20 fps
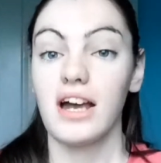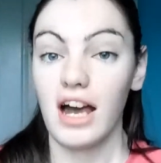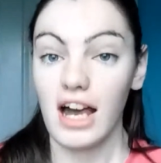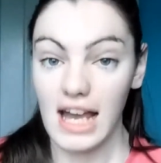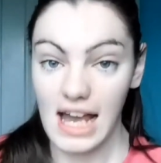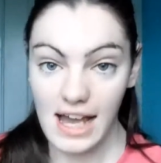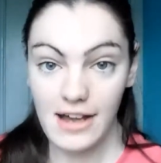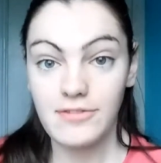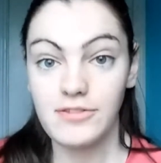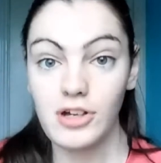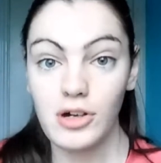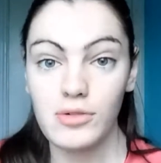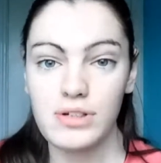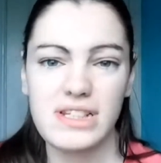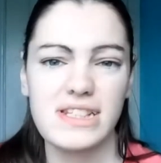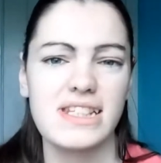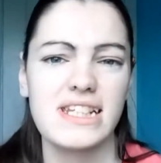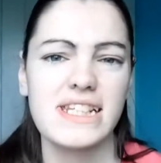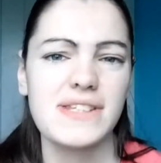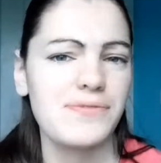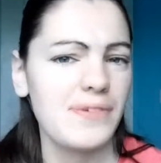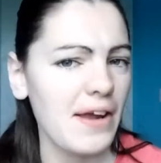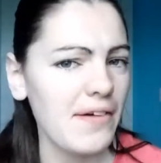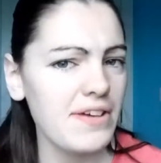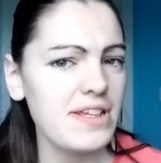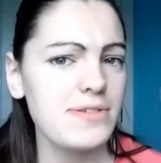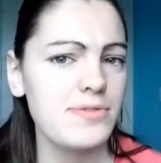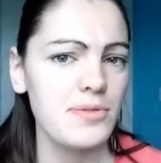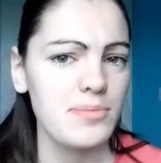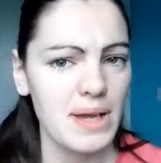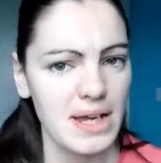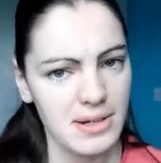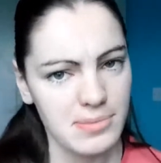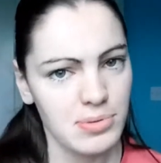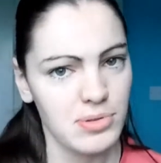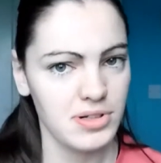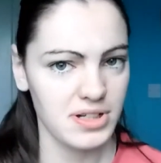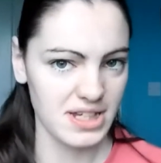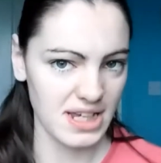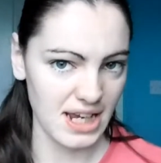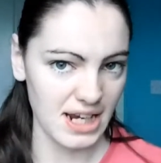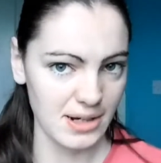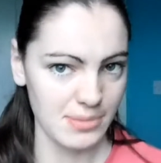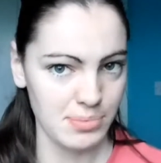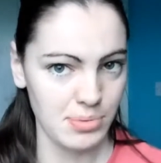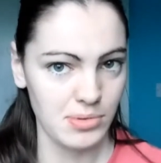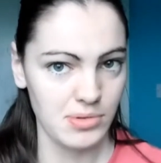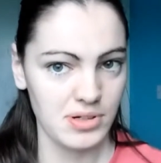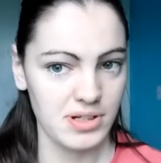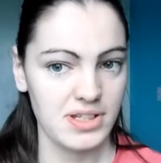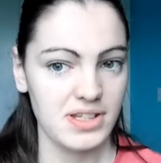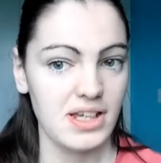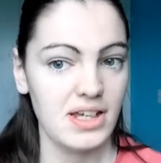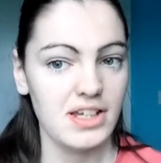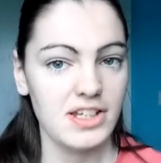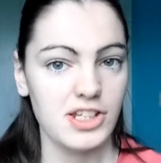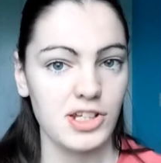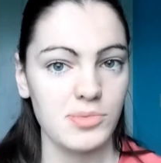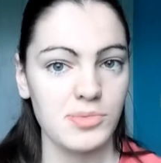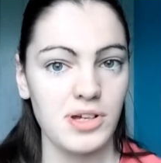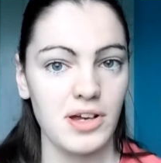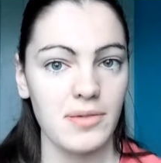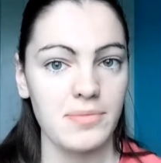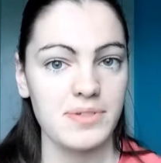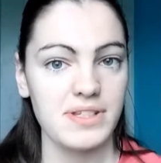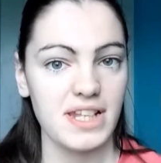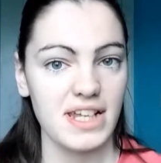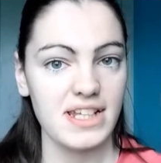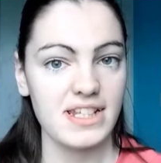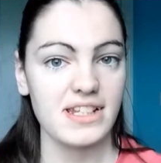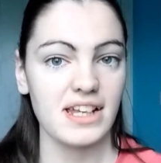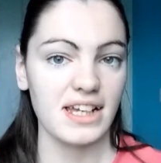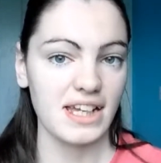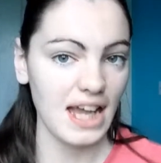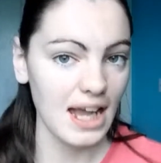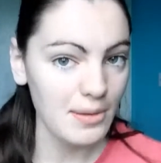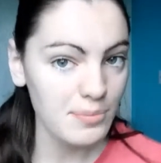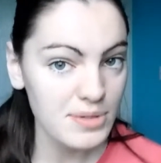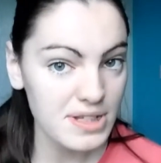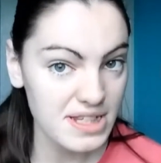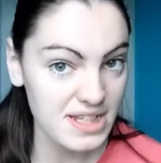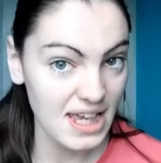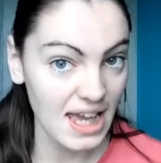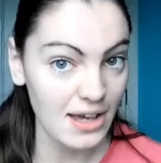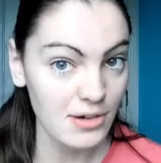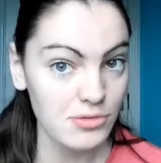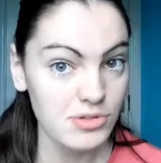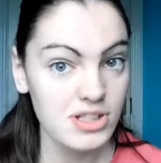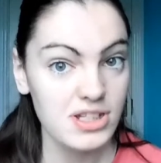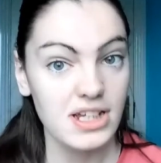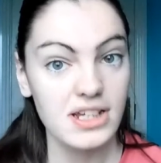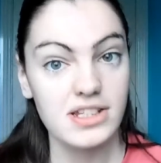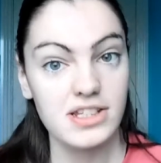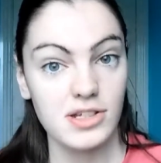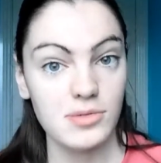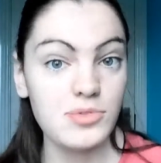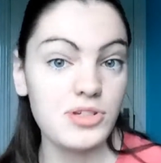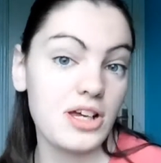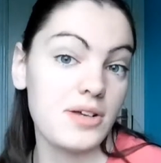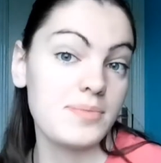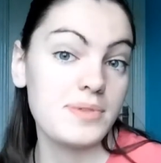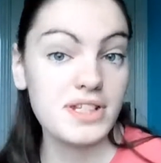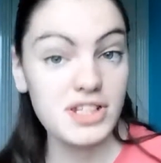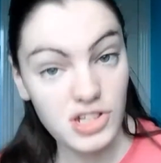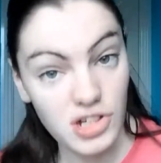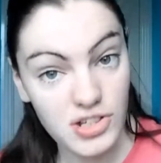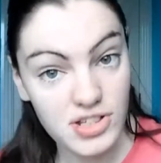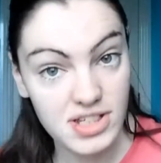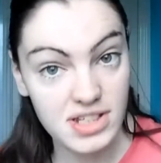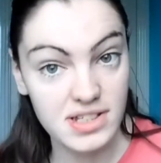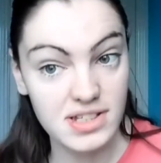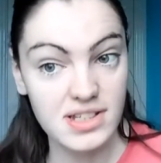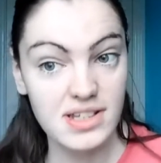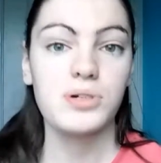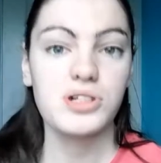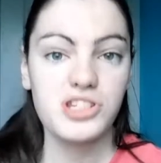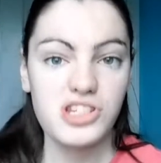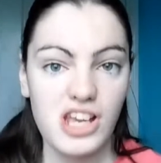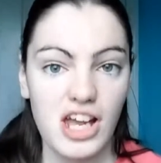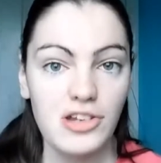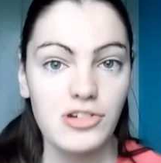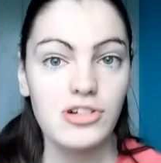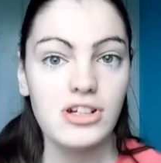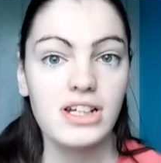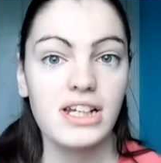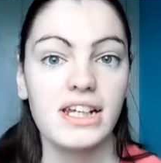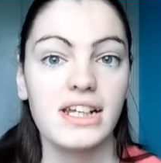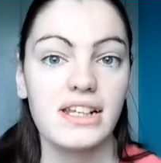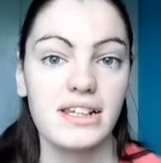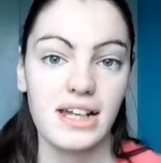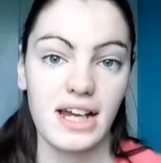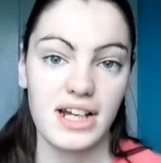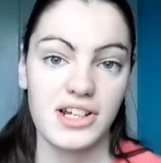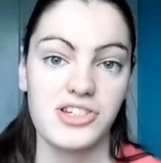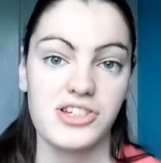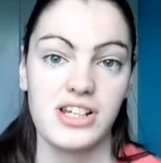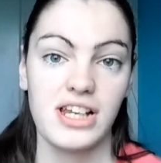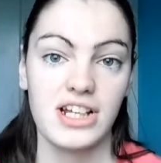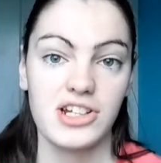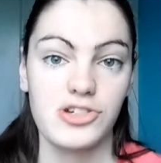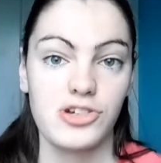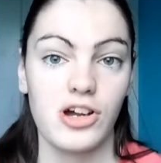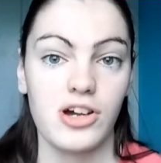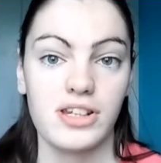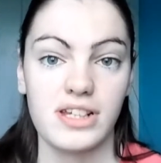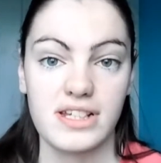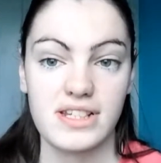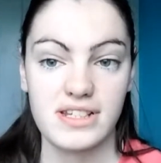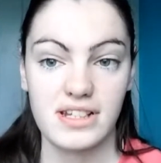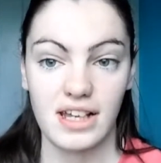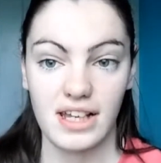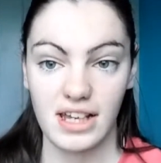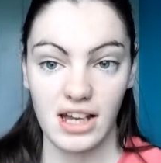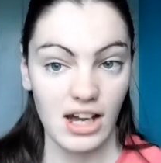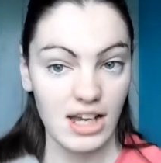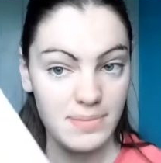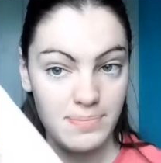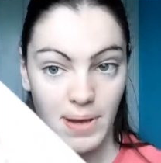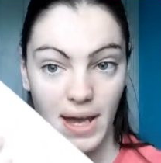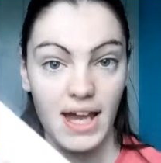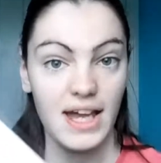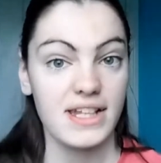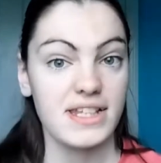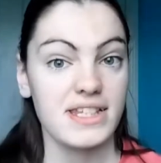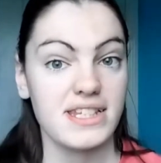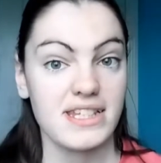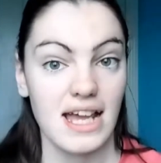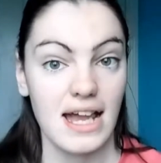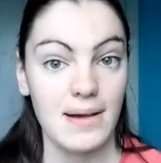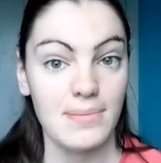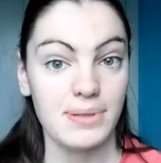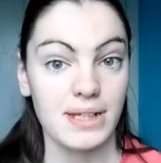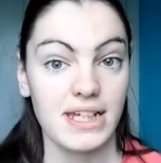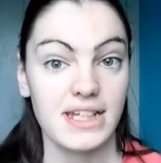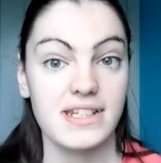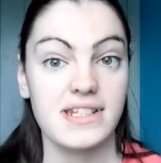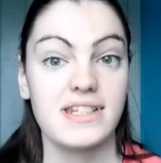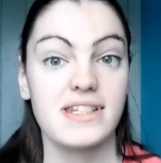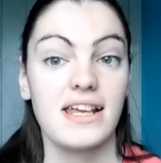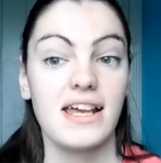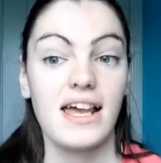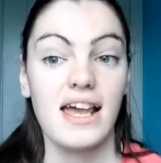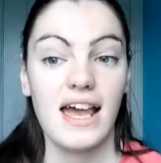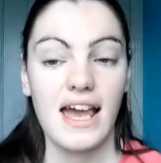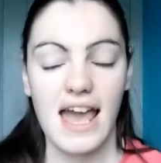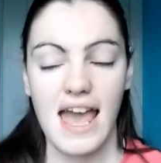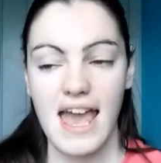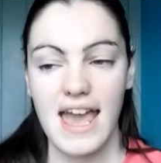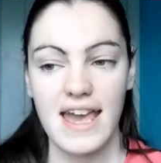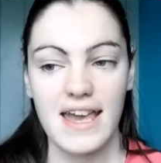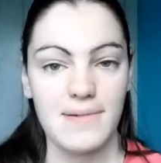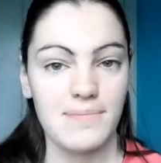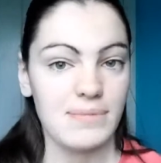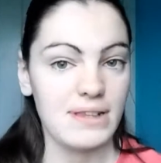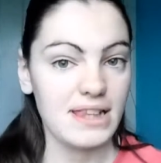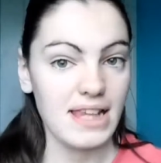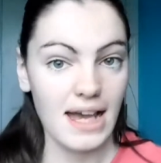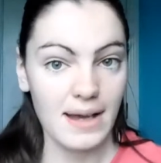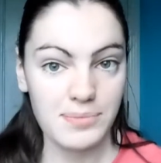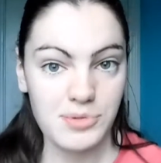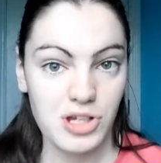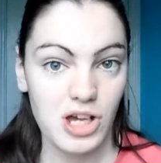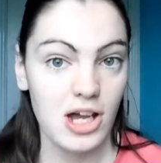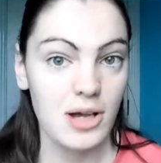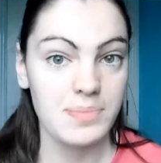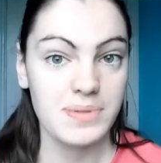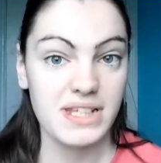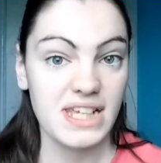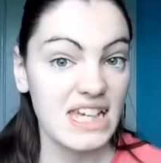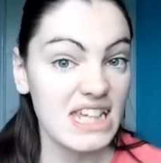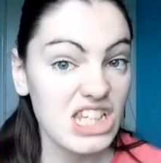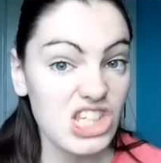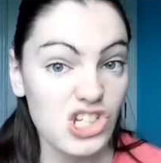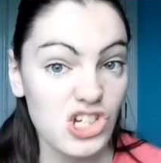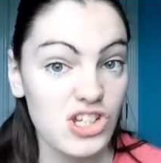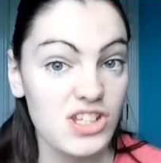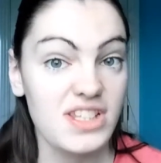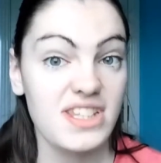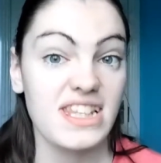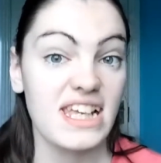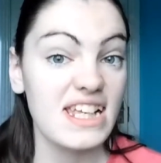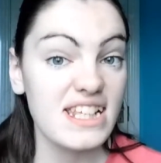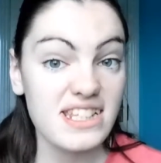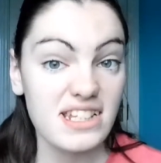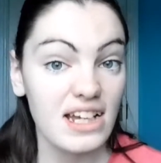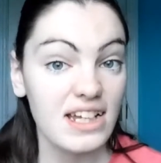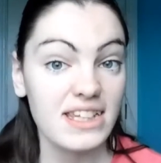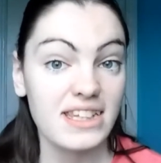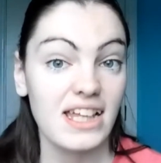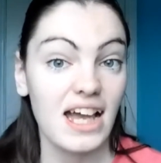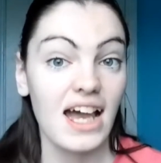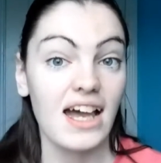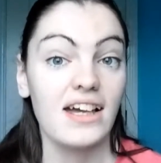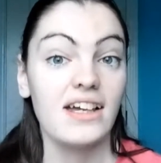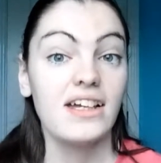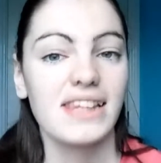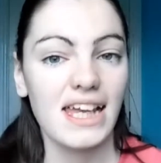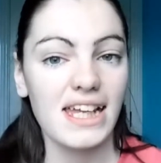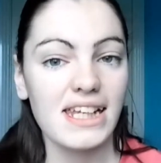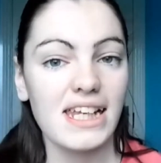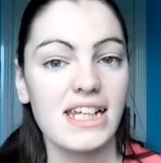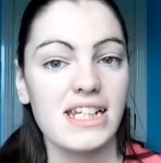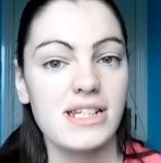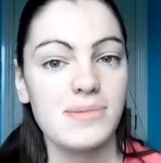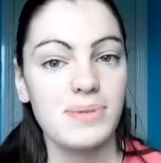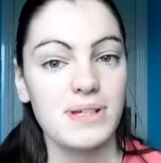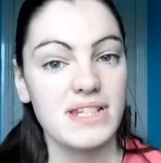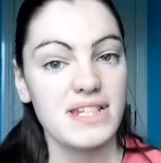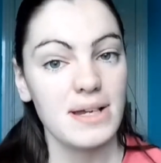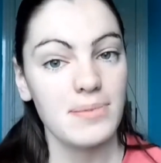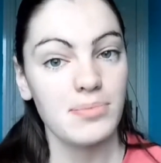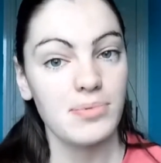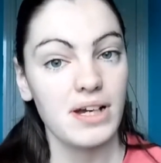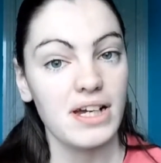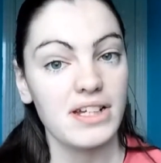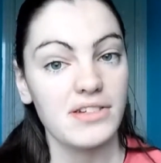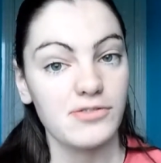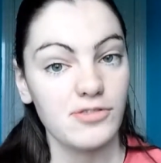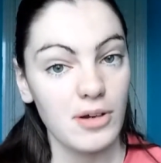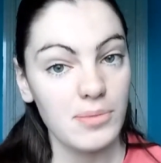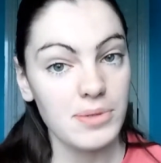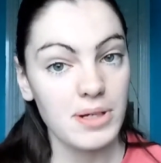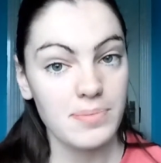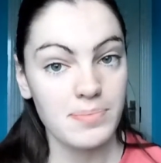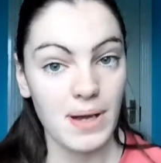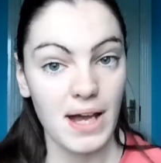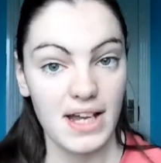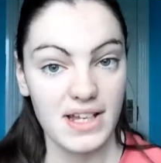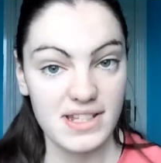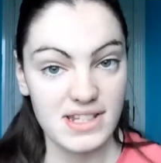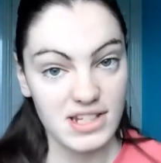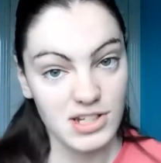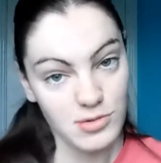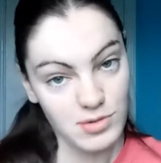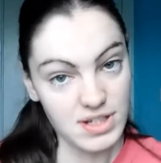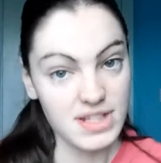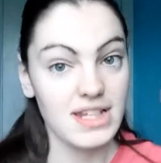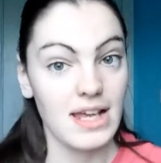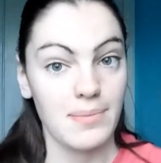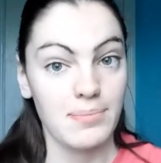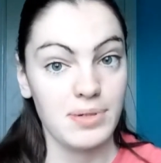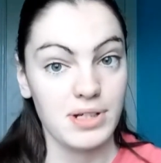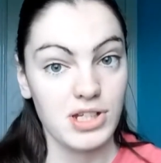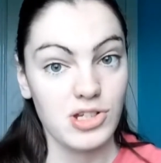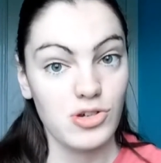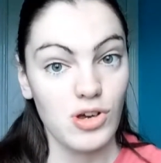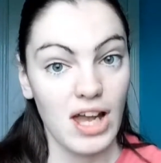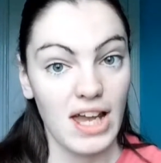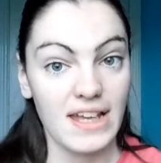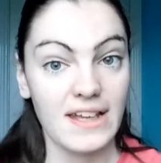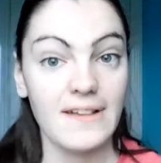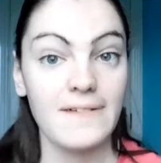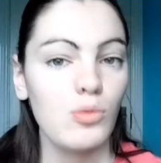I have noticed this varies from airport to airport. Sometimes things like cameras count and sometimes it doesn't. But generally large electronics like iPads, tablets, laptops, Kindles, things like that, they need to be separated from your bags into a separate tray.